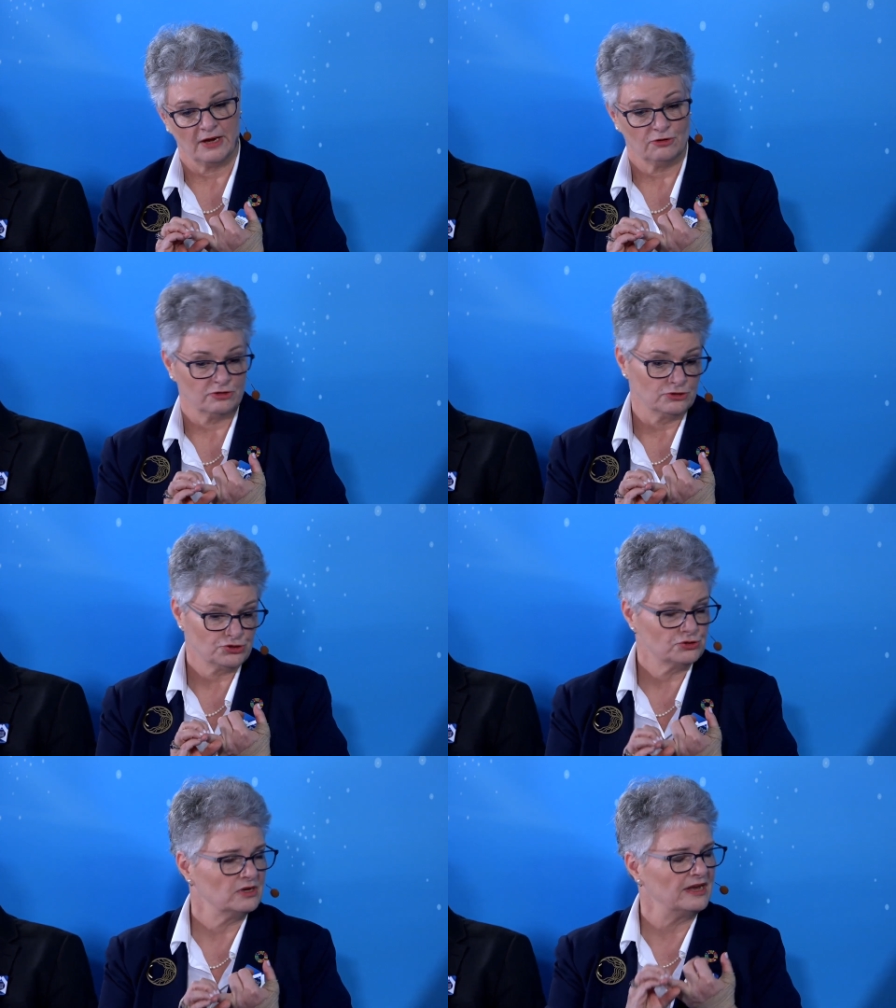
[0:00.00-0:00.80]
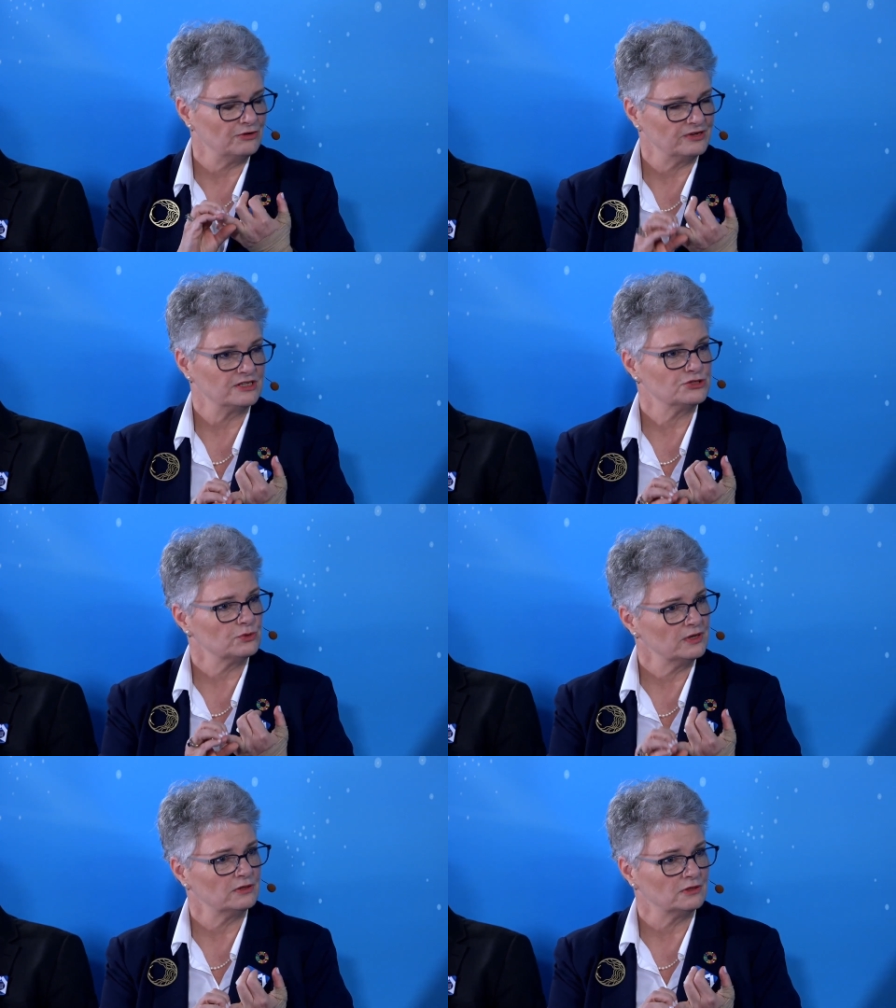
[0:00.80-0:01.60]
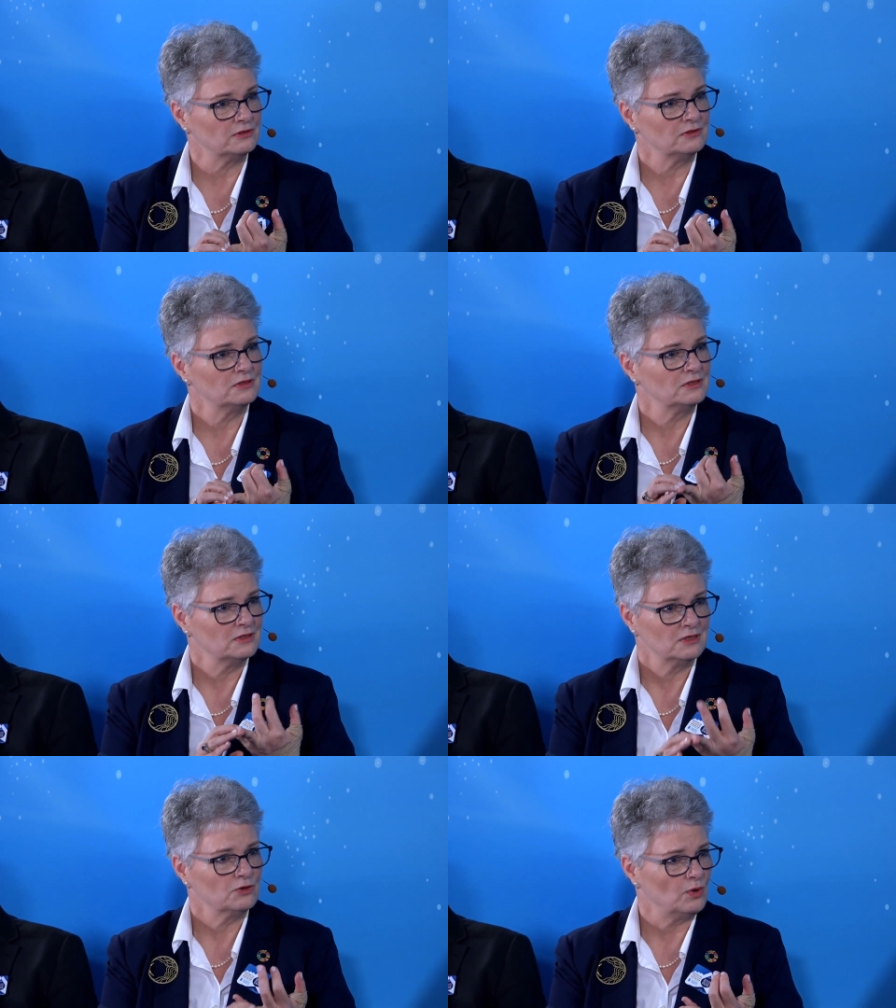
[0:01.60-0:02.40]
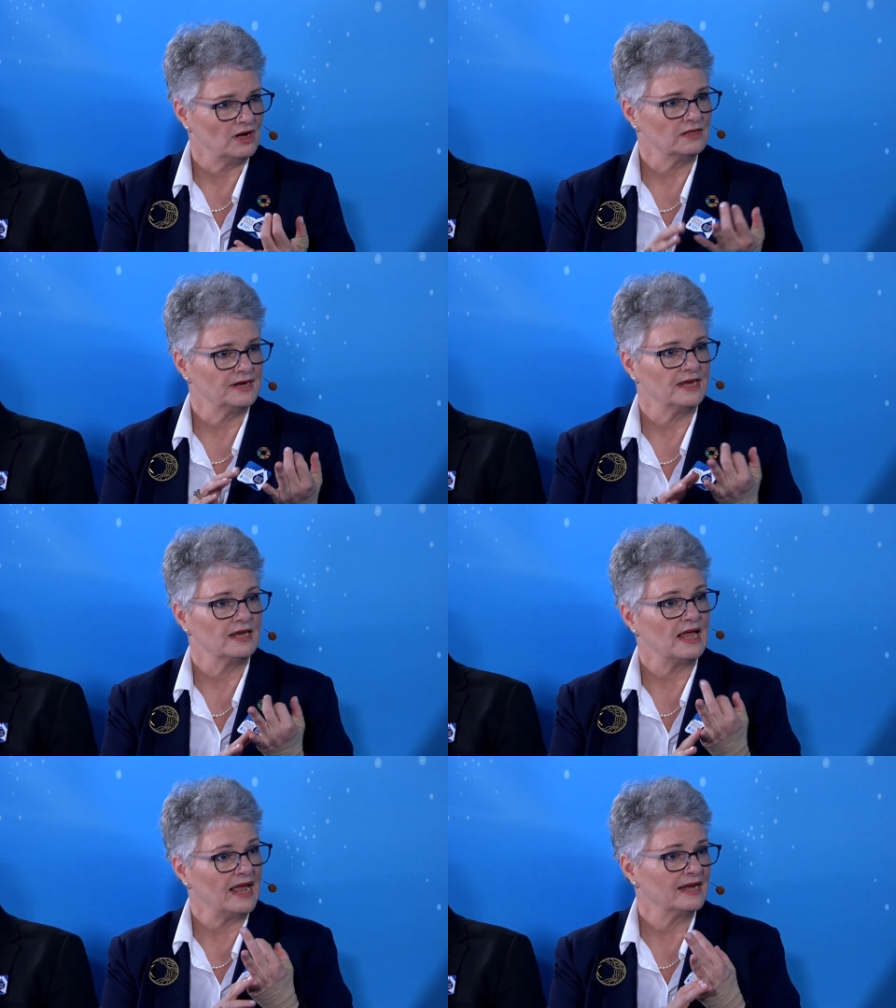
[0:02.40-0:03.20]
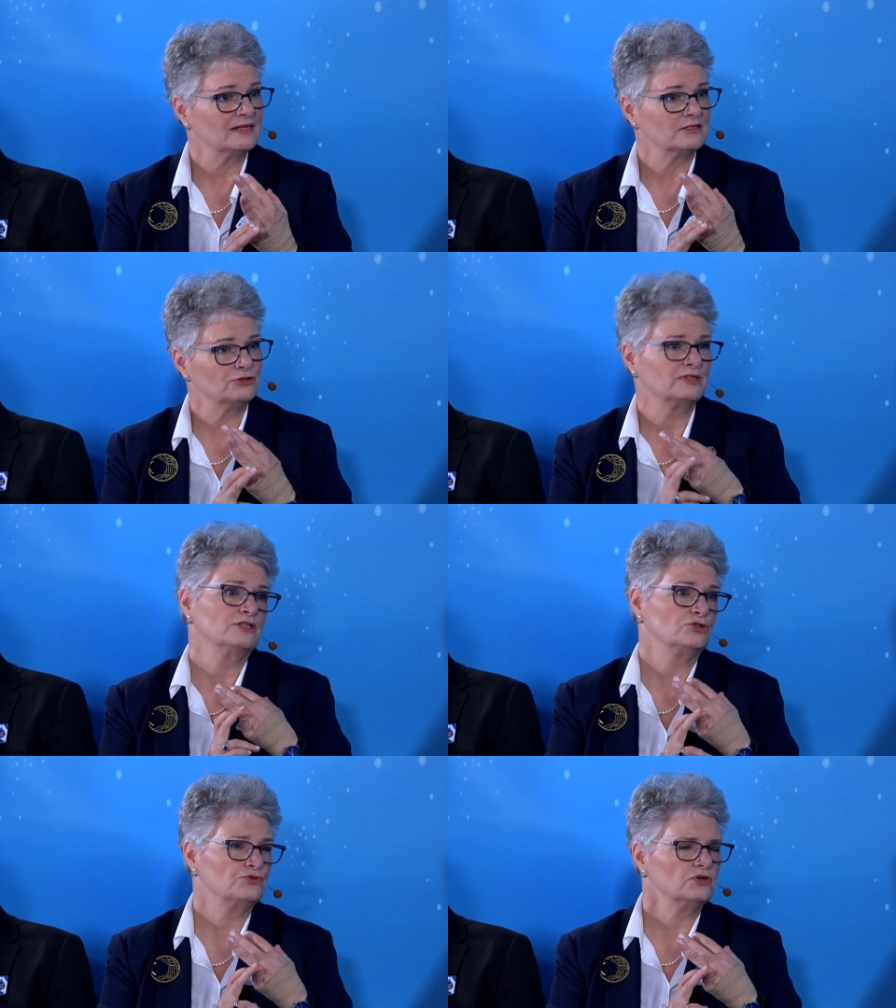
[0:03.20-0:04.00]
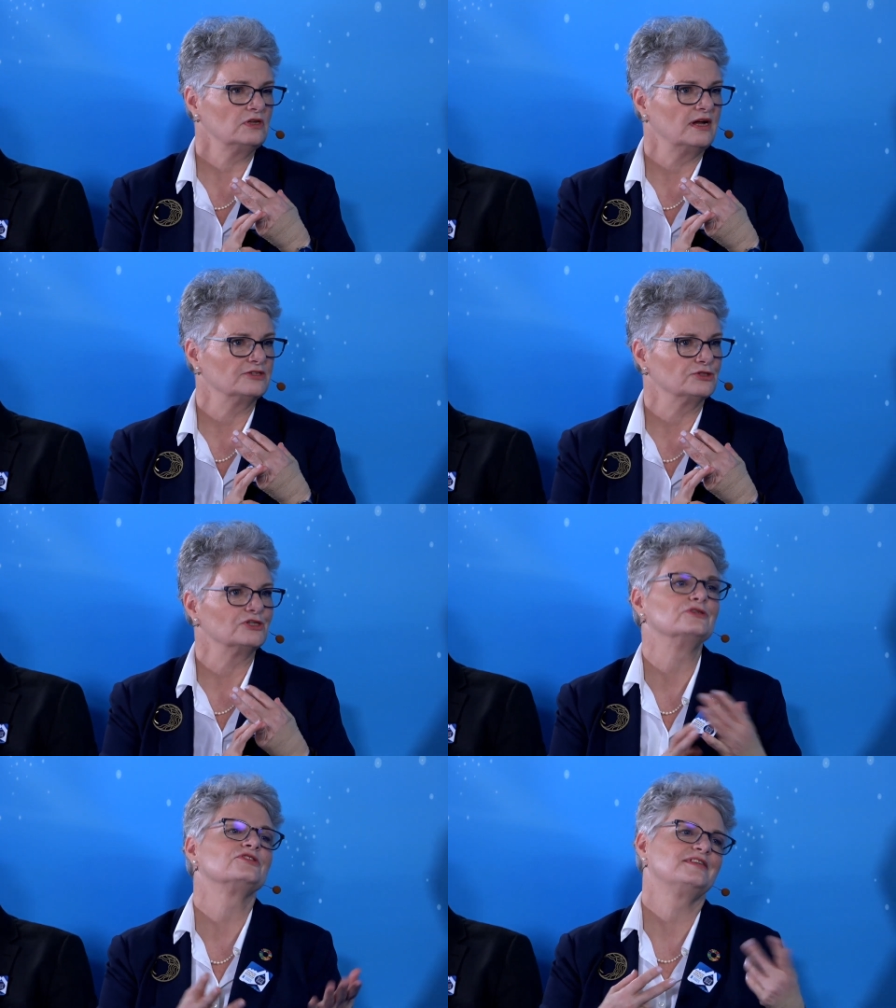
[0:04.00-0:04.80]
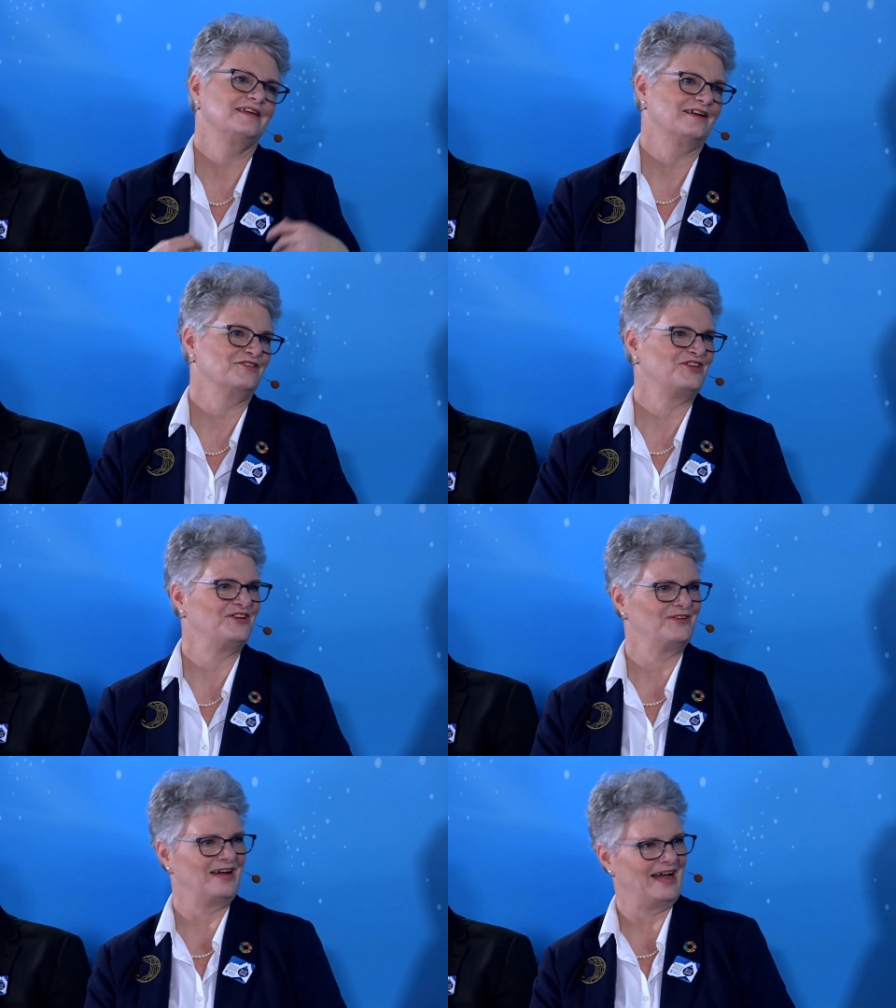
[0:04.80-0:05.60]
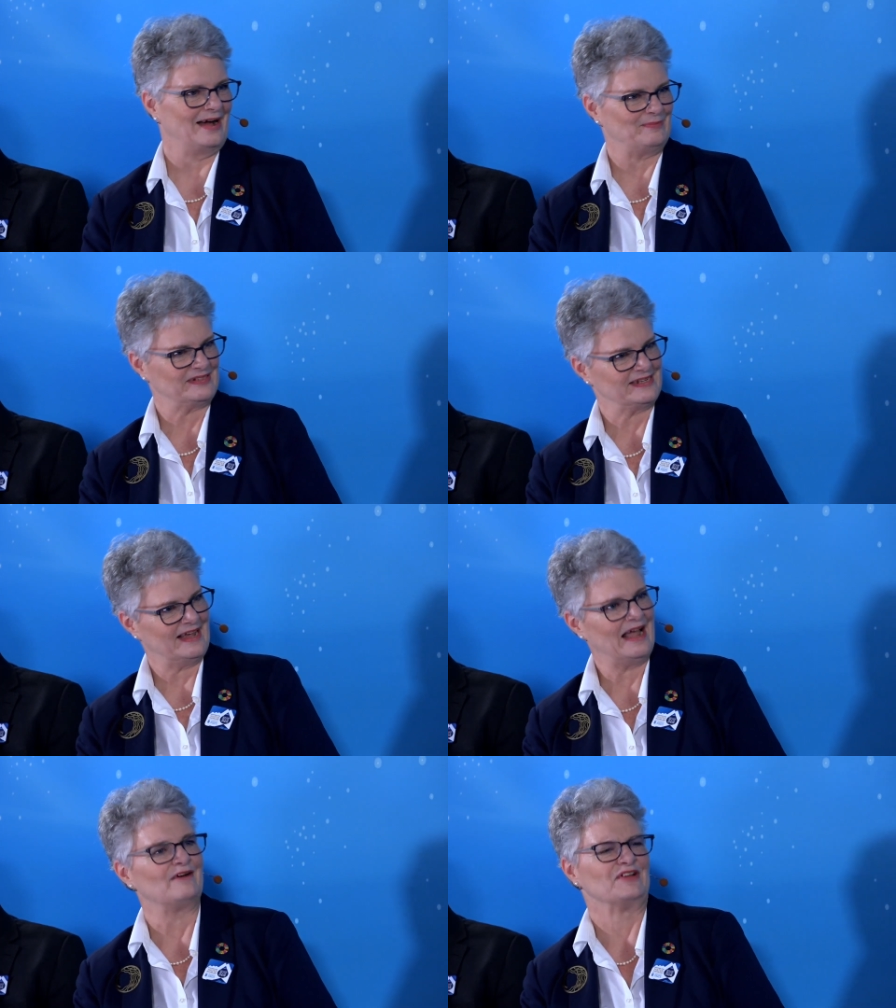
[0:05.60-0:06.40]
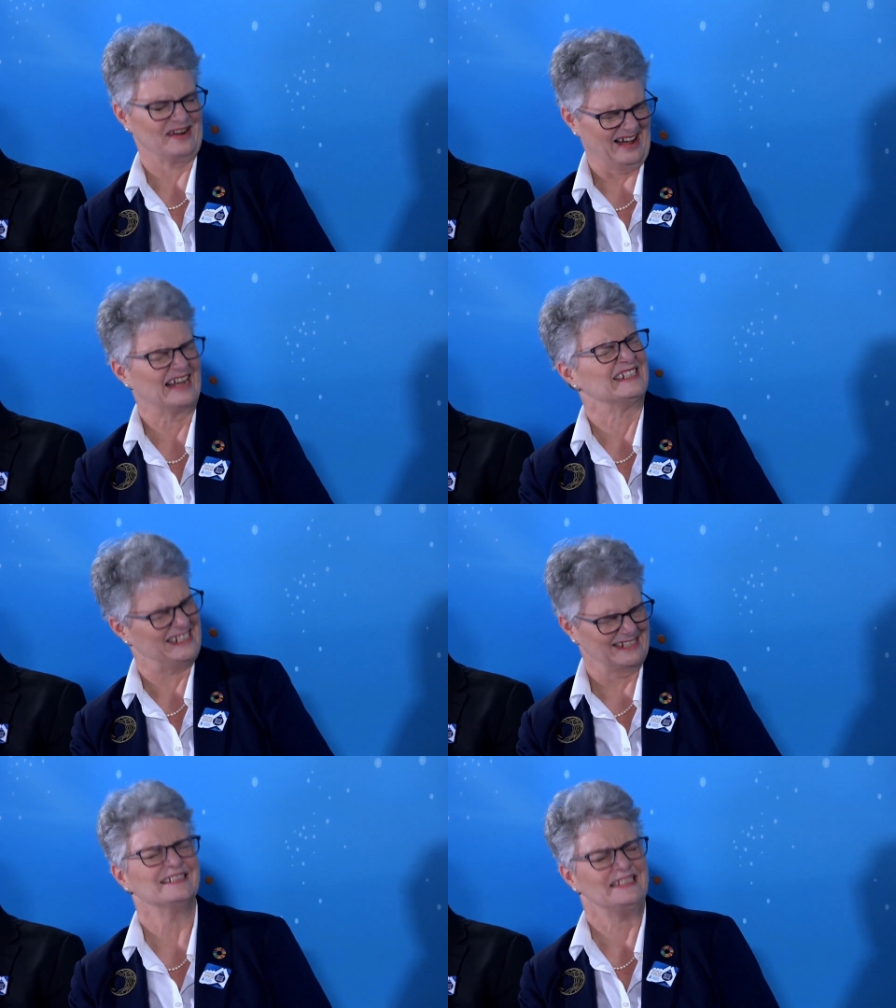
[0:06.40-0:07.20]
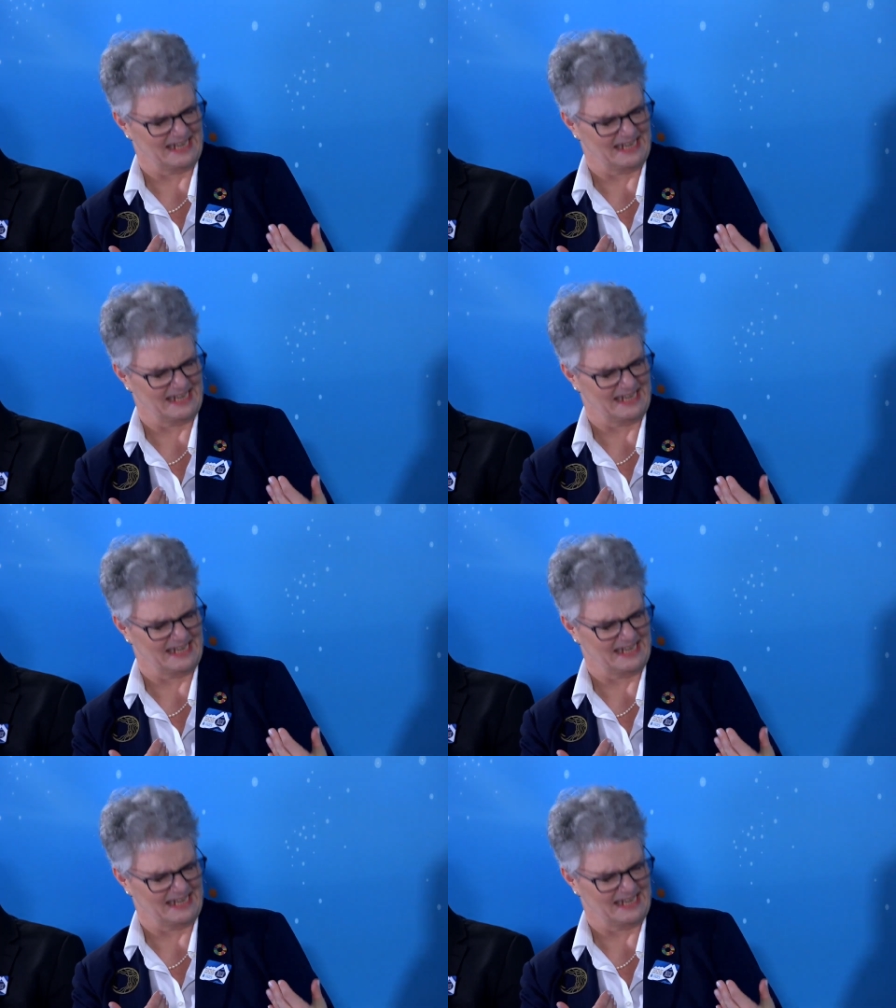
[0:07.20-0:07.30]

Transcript: increase soil quality, and to reduce fertilizer use. Guess who happened to have an idea?